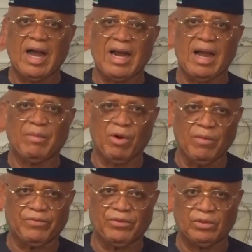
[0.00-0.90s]
and I am
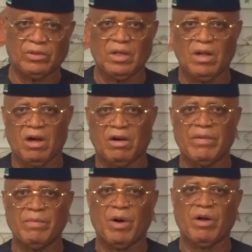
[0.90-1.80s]
hopeful
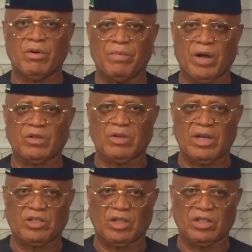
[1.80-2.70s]
of a more robust
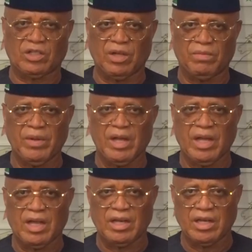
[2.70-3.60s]
relationship
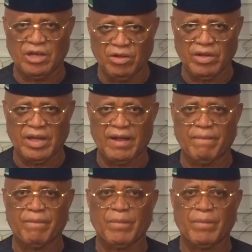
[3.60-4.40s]
in the new year.